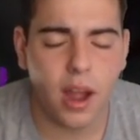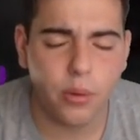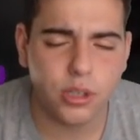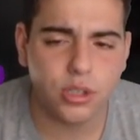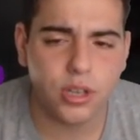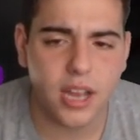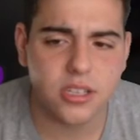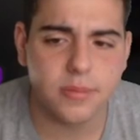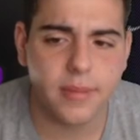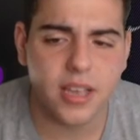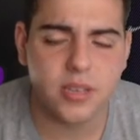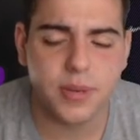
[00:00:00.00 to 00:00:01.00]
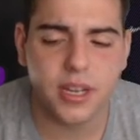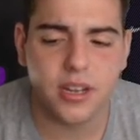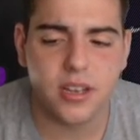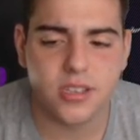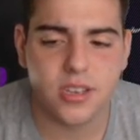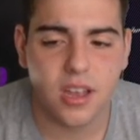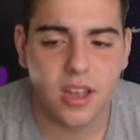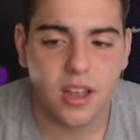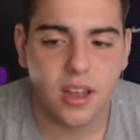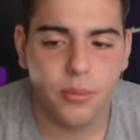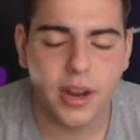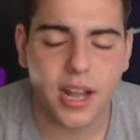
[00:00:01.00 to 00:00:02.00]
wish you guys the best because
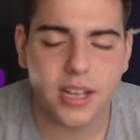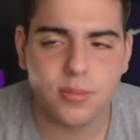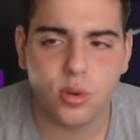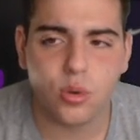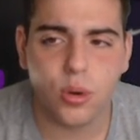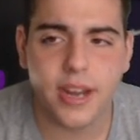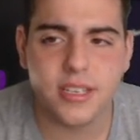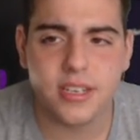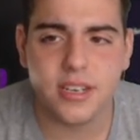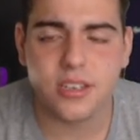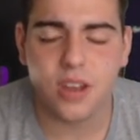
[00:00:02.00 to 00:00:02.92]
we got some craziness